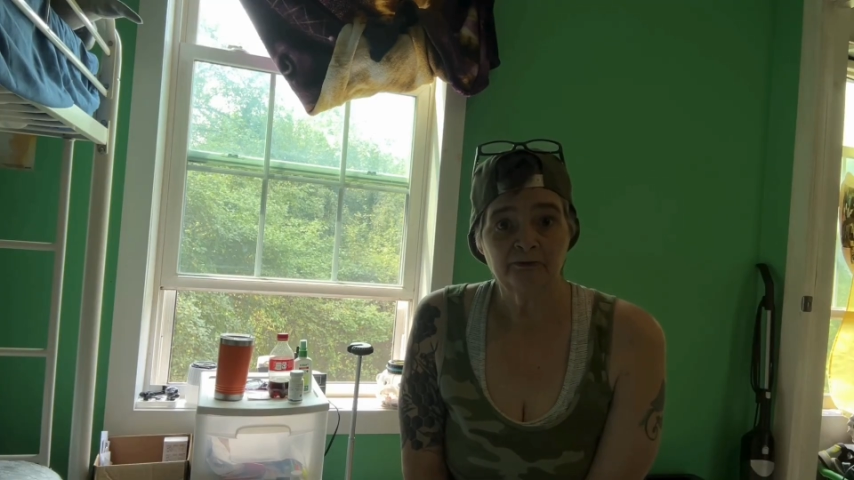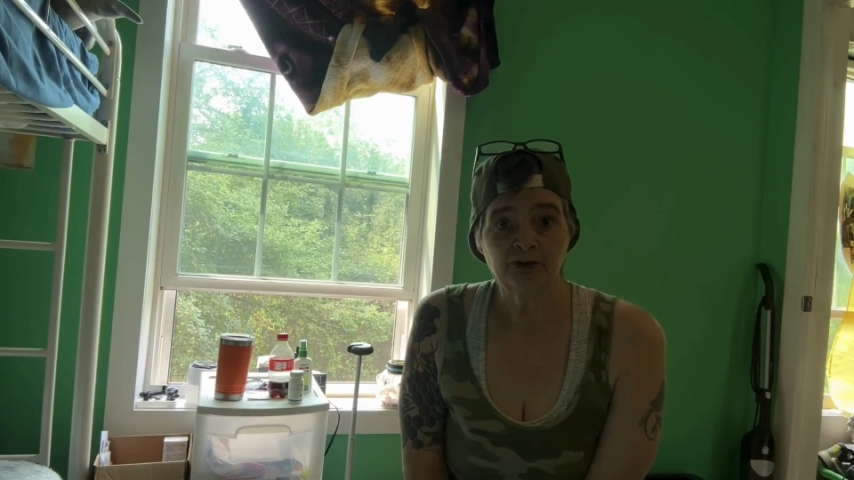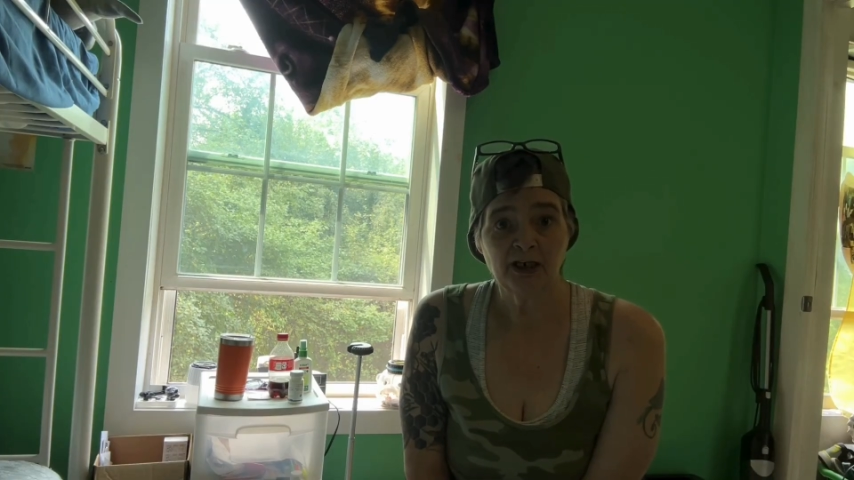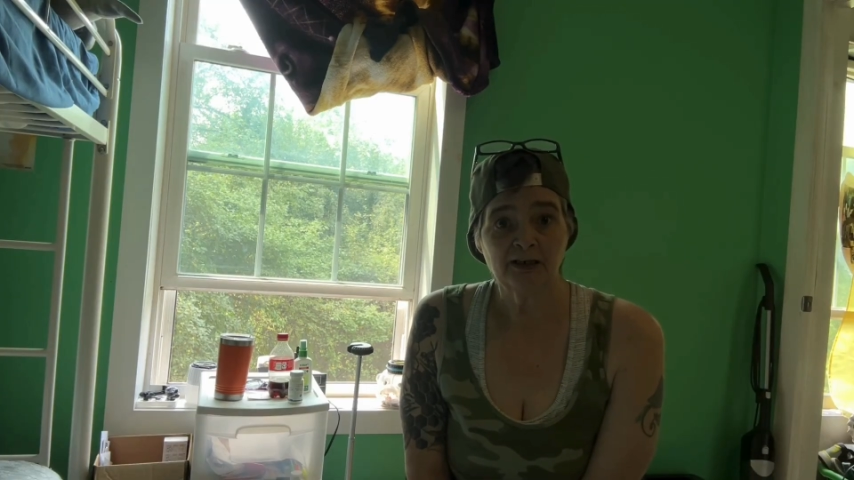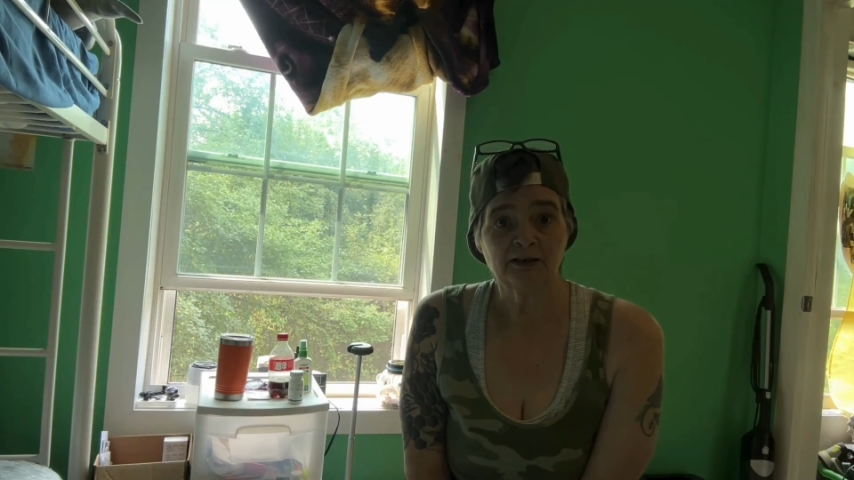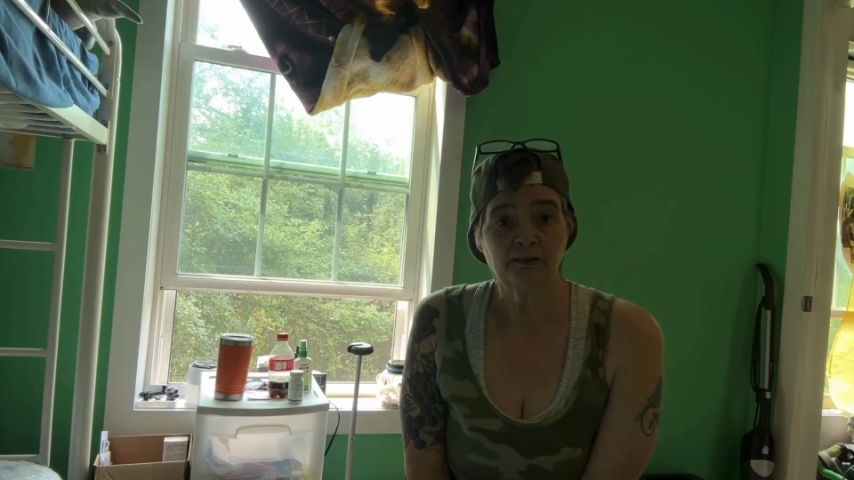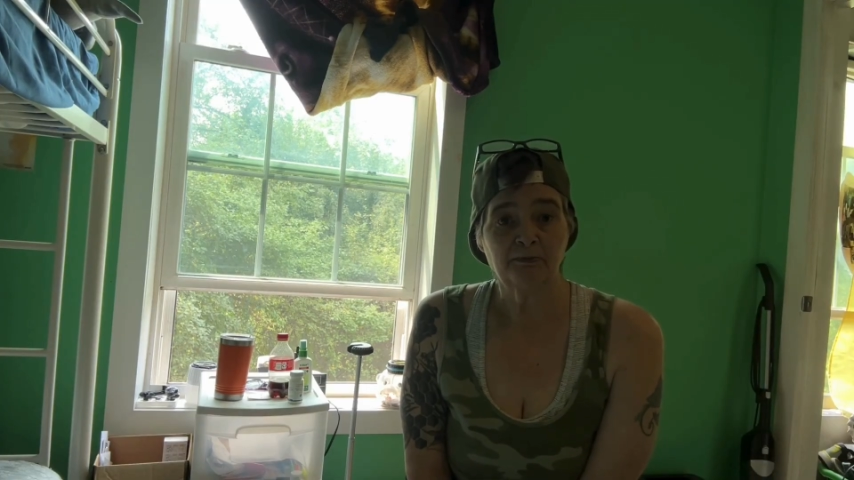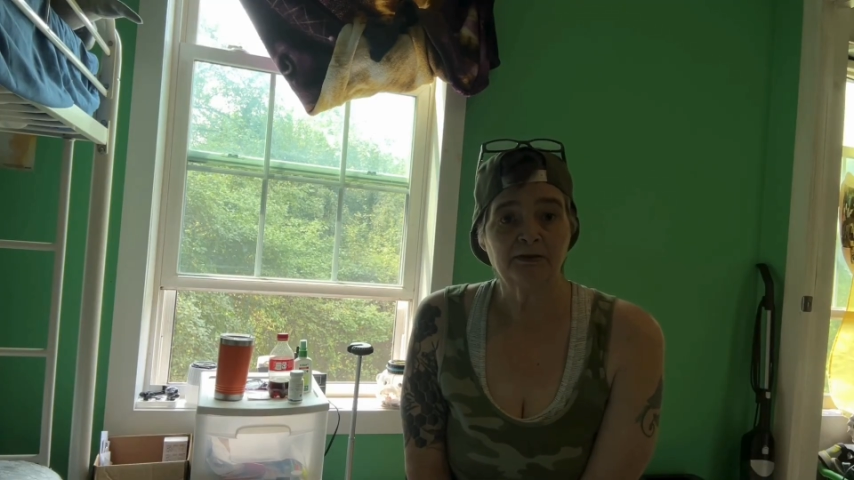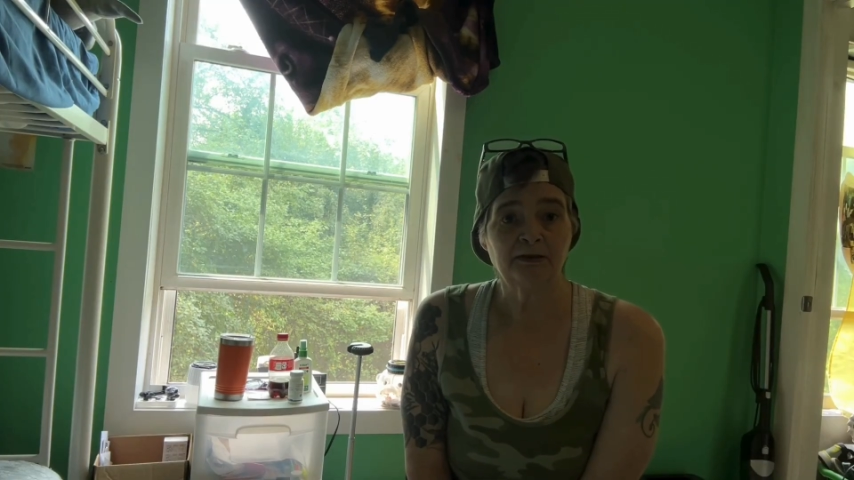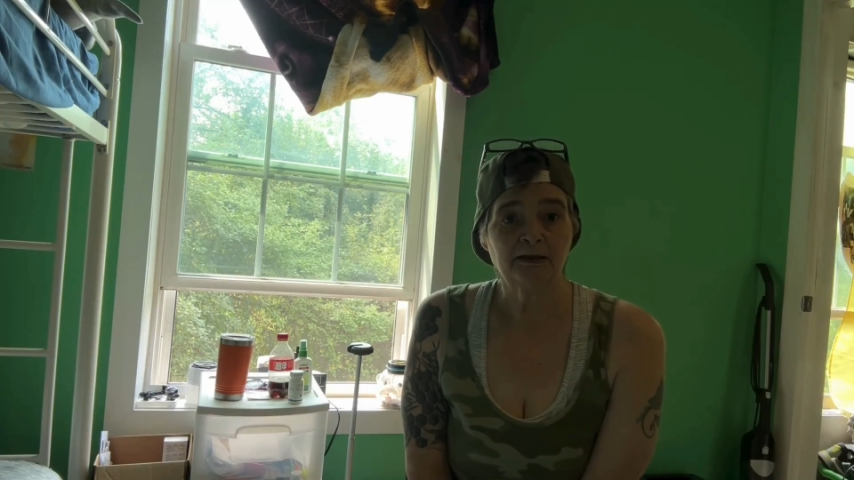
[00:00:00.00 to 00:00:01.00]

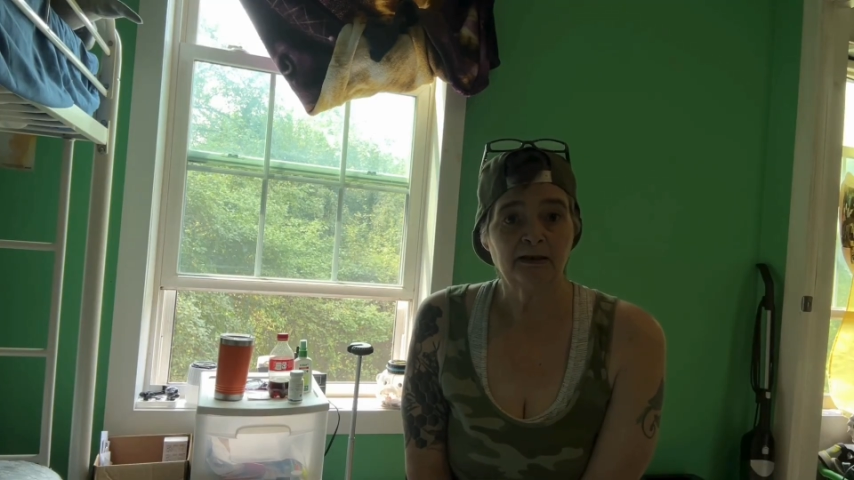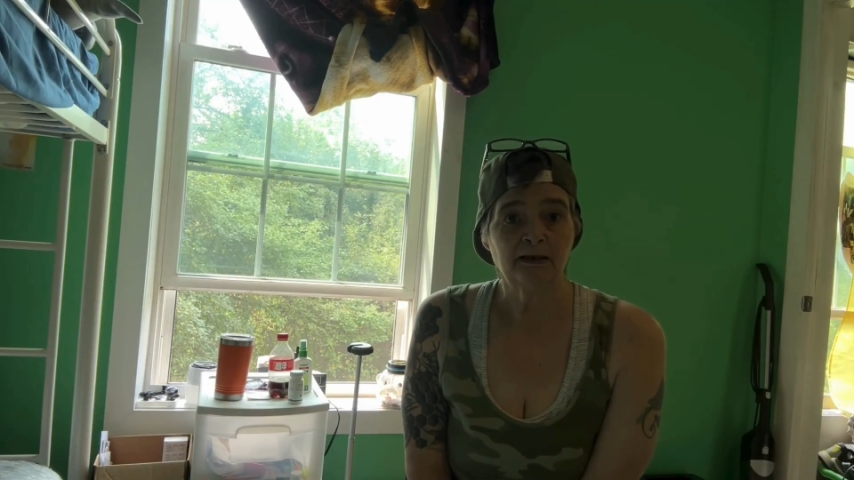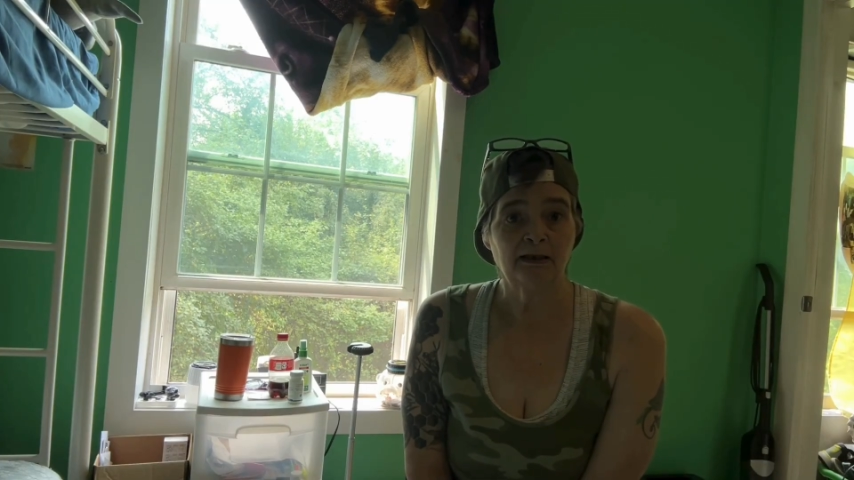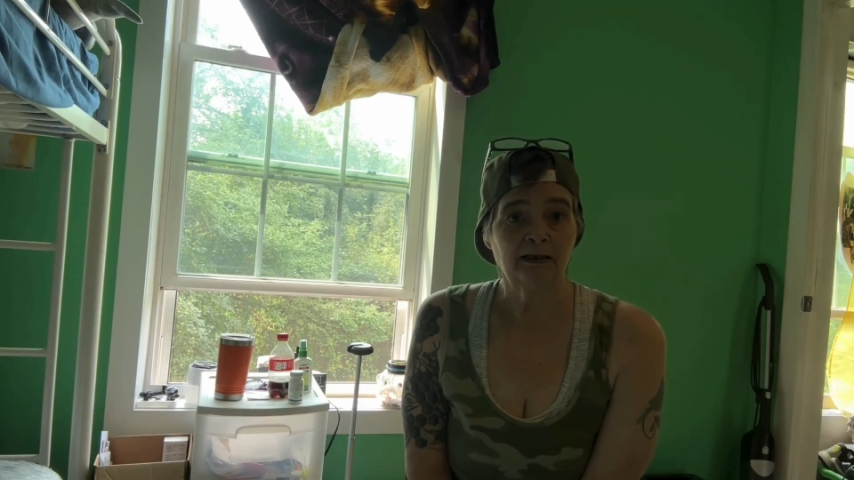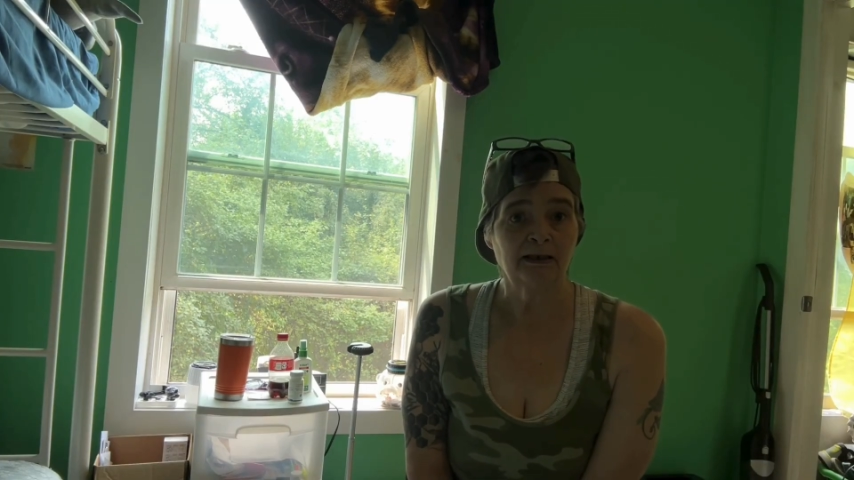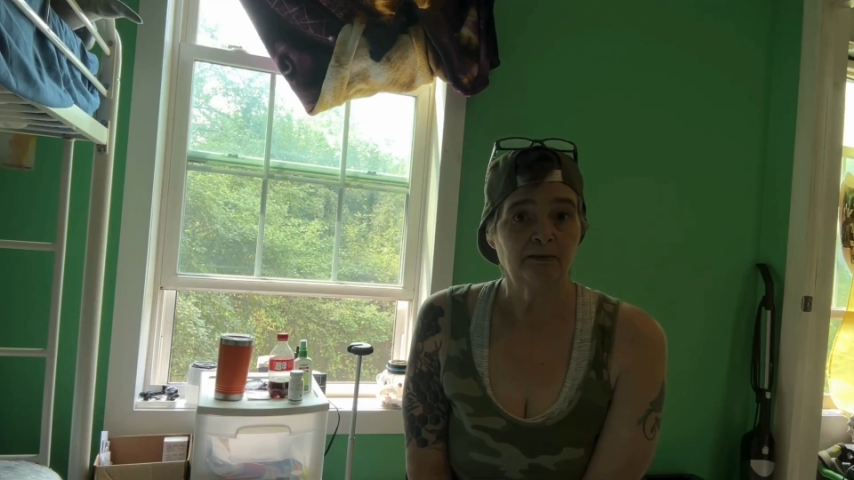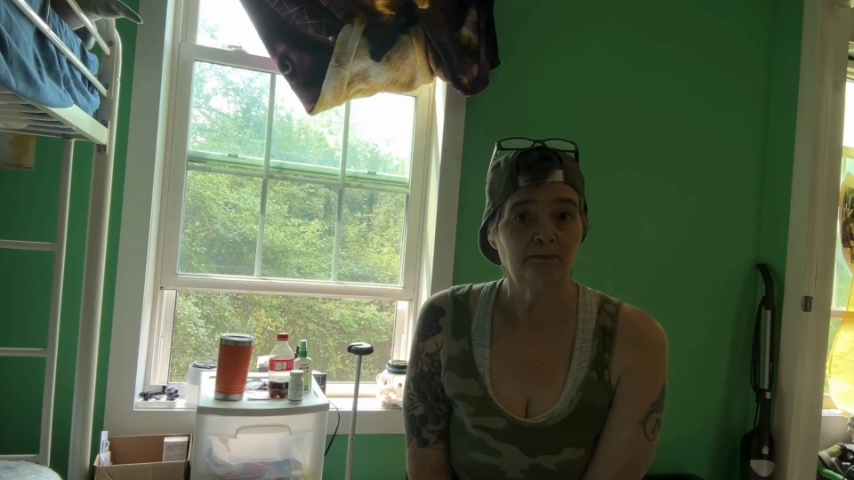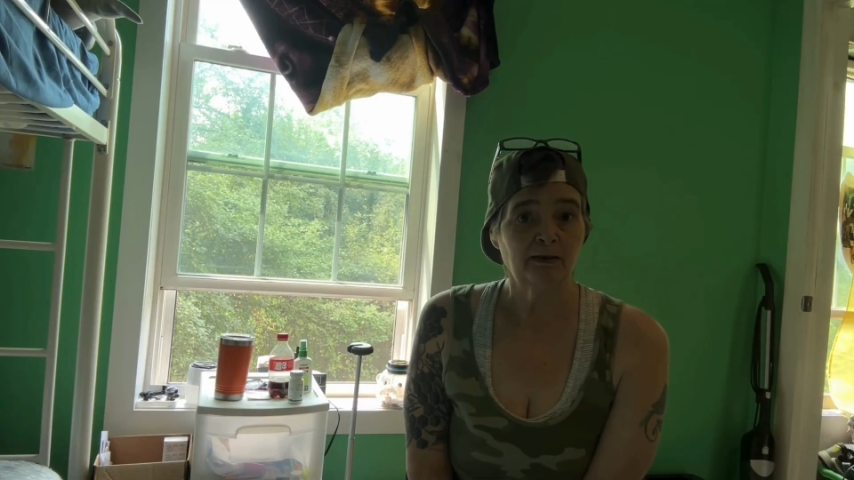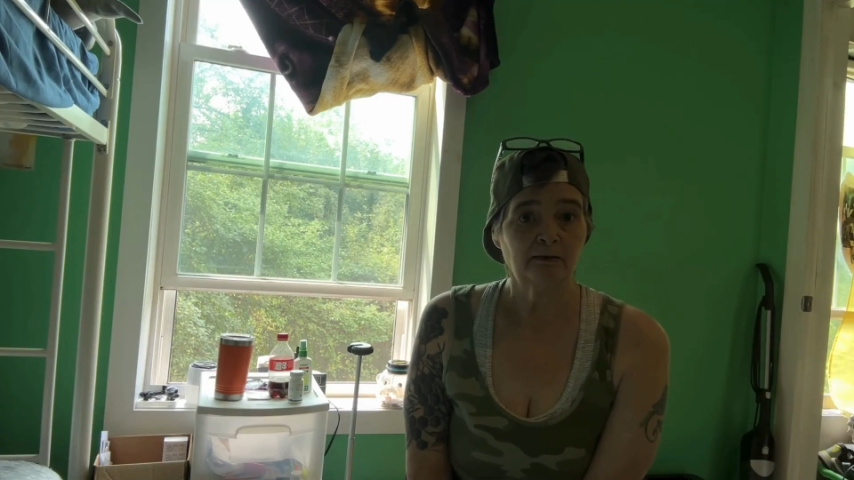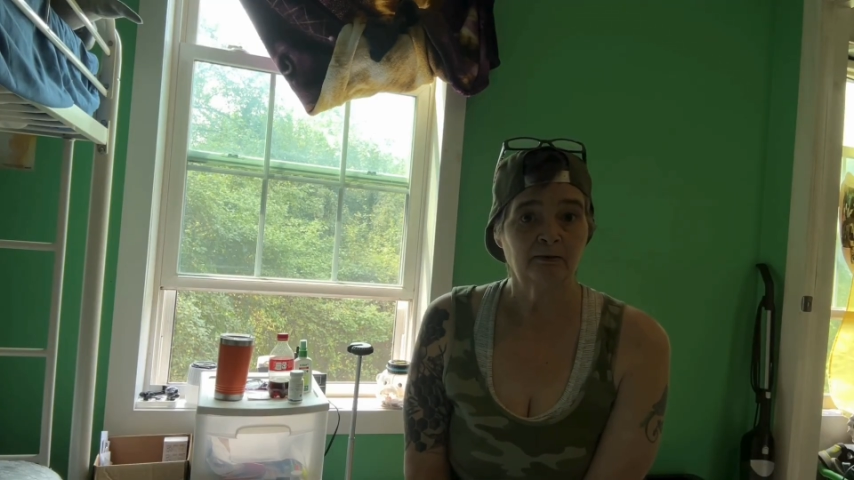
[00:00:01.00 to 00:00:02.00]
ChatGPT an
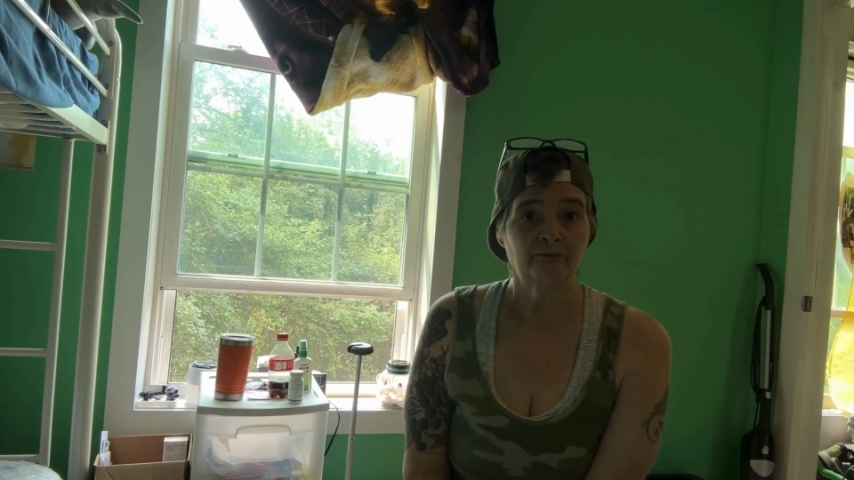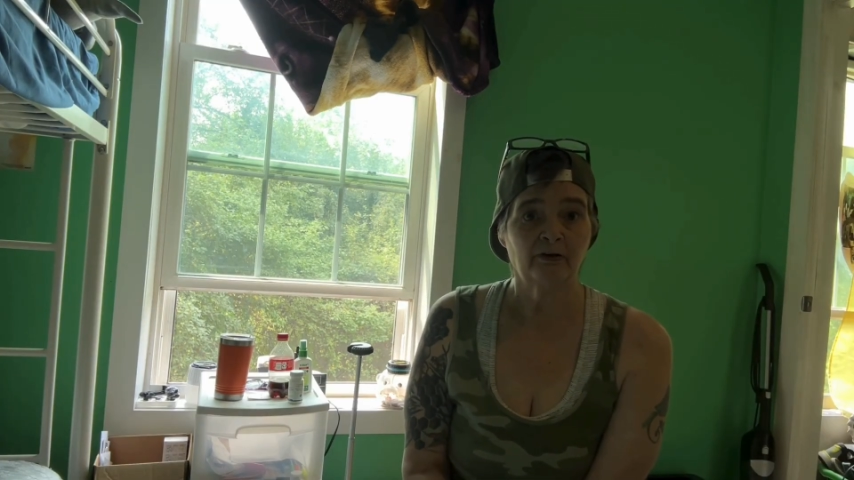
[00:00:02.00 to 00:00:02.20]
email you've